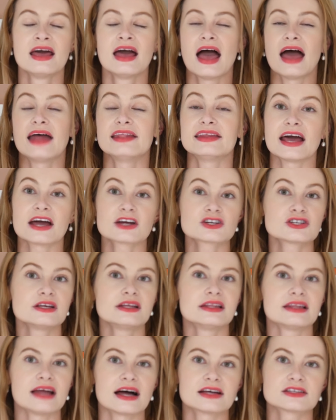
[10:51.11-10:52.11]
and they
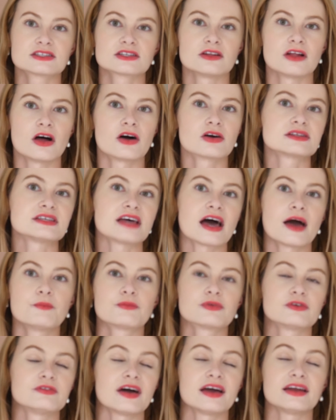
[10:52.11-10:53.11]
actually last a long time
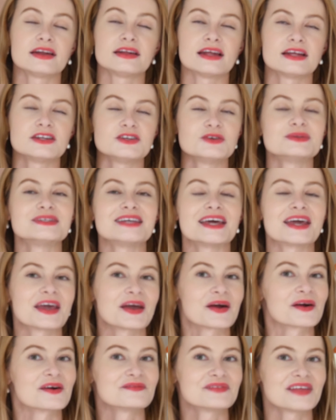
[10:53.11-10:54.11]
provided that you take
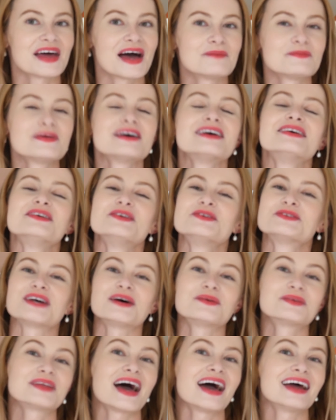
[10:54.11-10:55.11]
care of them, so
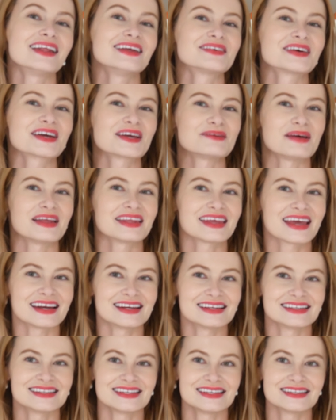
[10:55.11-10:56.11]
I would highly recommend
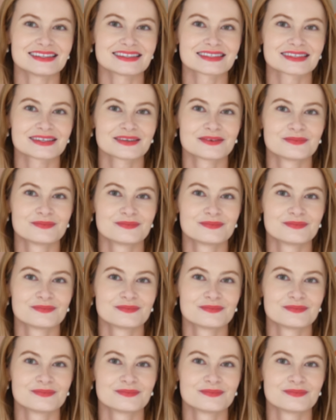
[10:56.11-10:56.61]
getting these.